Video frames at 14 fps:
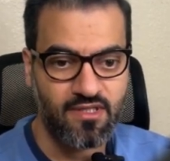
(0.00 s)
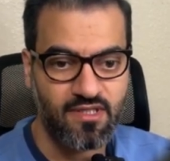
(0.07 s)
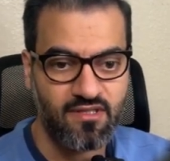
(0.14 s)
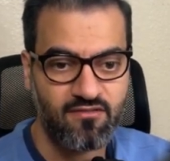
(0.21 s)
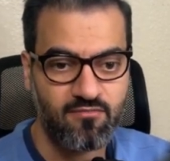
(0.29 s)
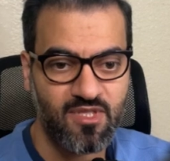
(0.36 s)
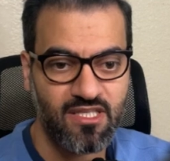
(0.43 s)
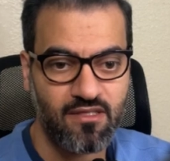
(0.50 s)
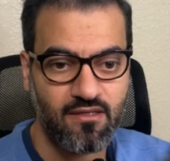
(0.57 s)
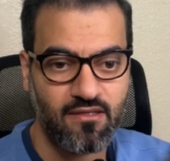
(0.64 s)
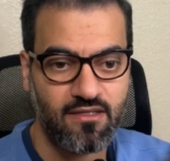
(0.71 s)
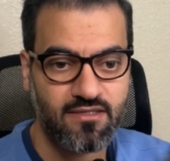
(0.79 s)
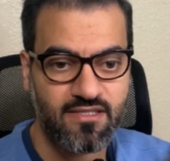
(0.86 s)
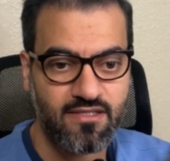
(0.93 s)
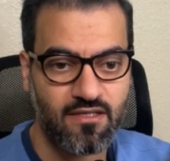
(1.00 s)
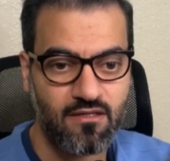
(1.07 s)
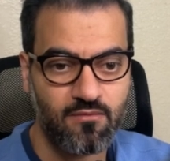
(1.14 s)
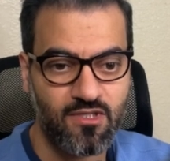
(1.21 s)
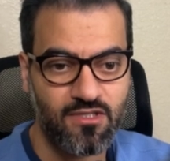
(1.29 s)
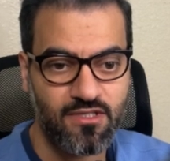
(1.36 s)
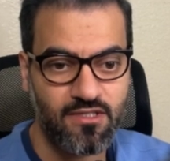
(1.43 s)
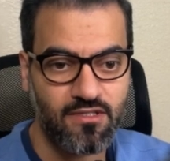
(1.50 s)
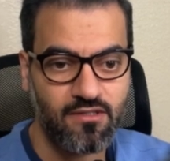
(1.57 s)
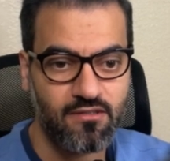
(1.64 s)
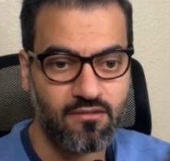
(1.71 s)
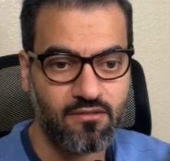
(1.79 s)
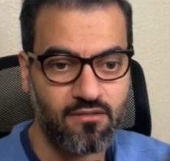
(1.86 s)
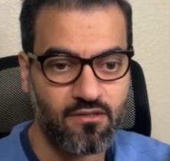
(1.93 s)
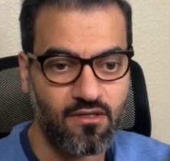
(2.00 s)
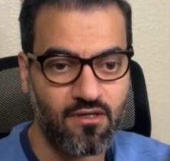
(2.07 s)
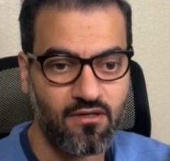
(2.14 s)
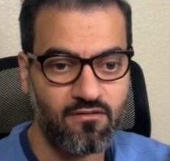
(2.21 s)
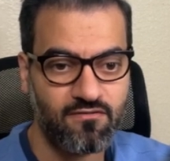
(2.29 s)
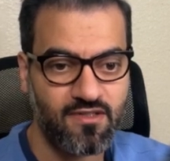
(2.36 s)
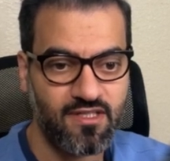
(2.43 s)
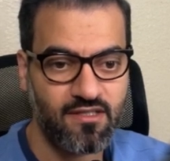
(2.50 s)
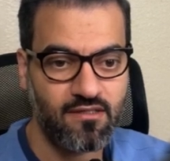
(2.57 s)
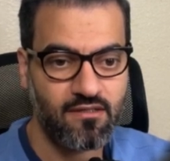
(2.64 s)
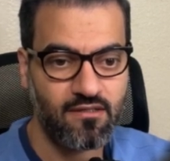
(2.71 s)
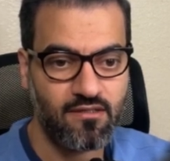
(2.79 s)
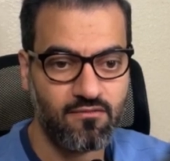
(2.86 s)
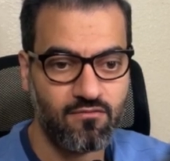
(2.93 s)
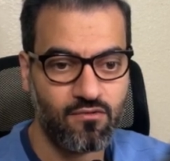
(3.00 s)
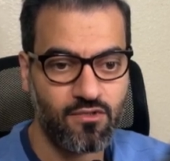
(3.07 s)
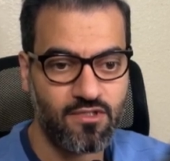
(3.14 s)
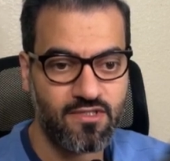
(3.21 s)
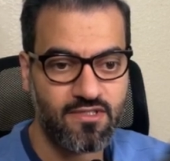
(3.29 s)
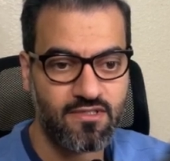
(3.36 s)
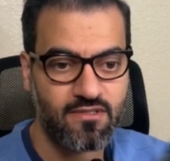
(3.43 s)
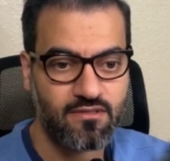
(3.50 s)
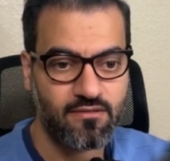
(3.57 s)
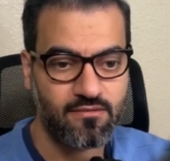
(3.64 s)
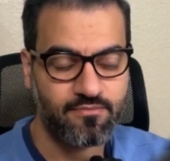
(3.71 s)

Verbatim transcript: Give me a summary of the invoice.